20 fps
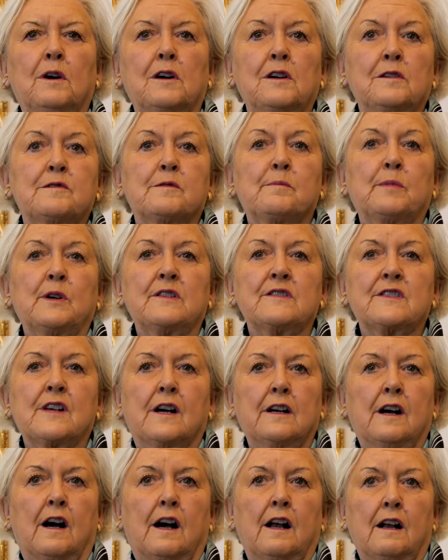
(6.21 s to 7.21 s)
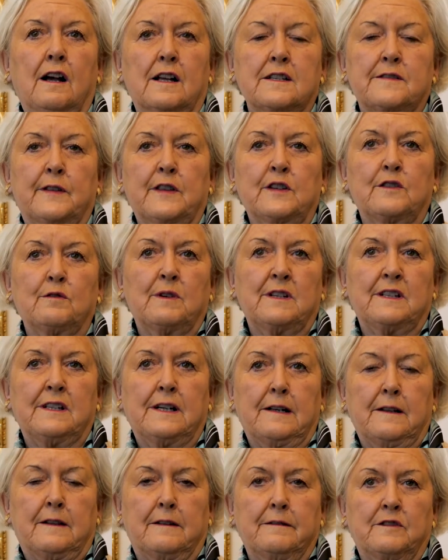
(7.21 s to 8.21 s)
Welcome to Burnside Highlights for the
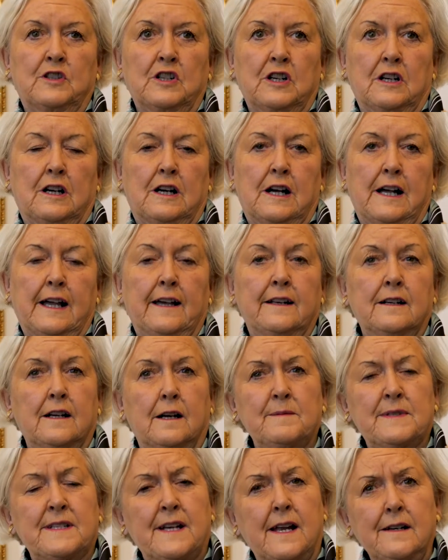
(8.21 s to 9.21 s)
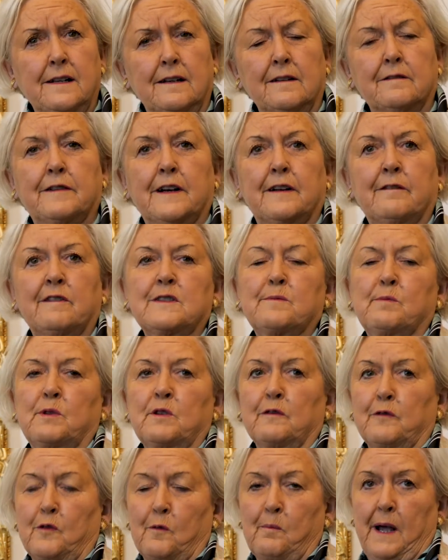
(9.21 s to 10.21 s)
28th of July, and I'm standing in front of this
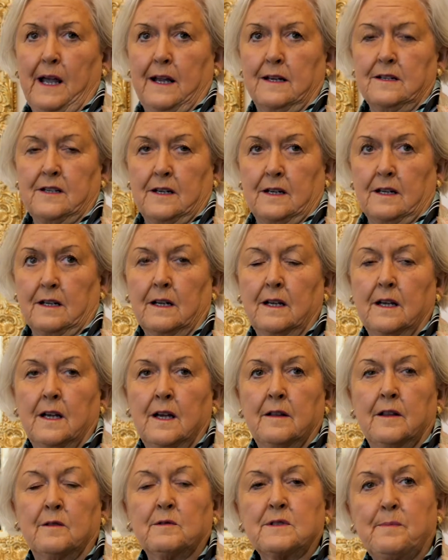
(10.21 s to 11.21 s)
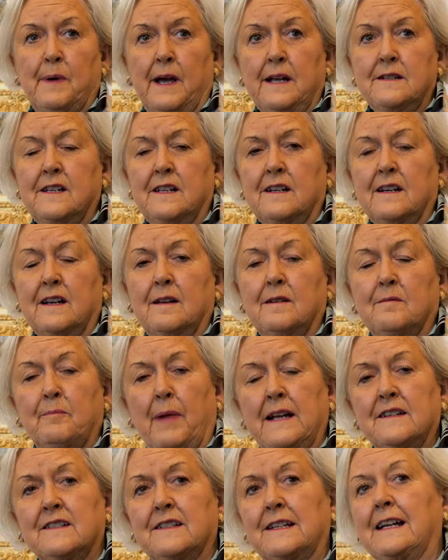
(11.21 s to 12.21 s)
beautiful painting that was painted
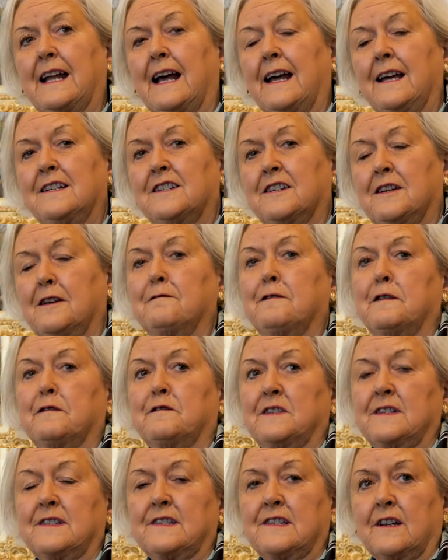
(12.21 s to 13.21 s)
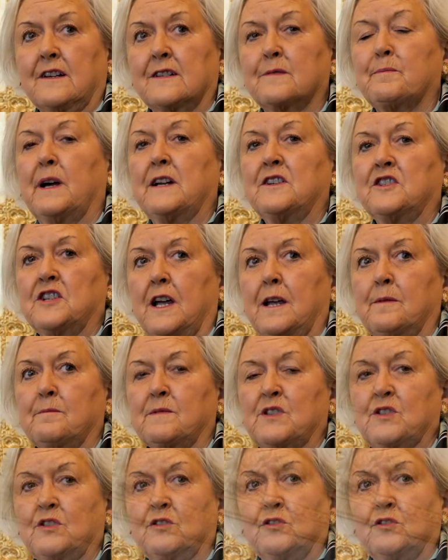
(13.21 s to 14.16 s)
in 1856 by James